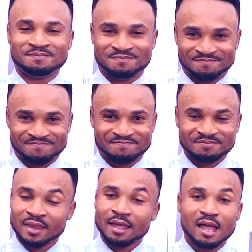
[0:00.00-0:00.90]
I
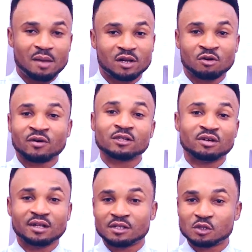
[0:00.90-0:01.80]
mean,
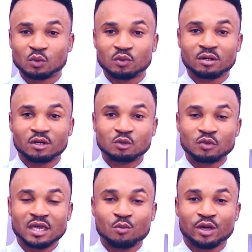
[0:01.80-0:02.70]
congratulations to him.
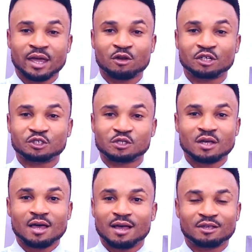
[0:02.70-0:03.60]
We cannot just
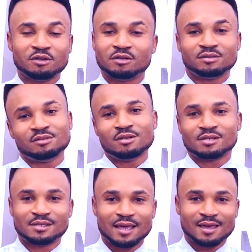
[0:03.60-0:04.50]

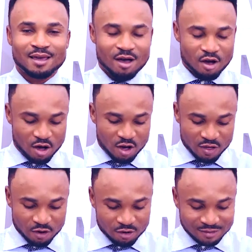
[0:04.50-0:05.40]
say
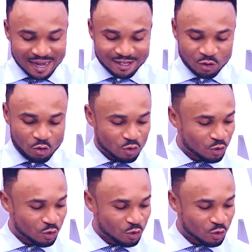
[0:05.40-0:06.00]
all that alone.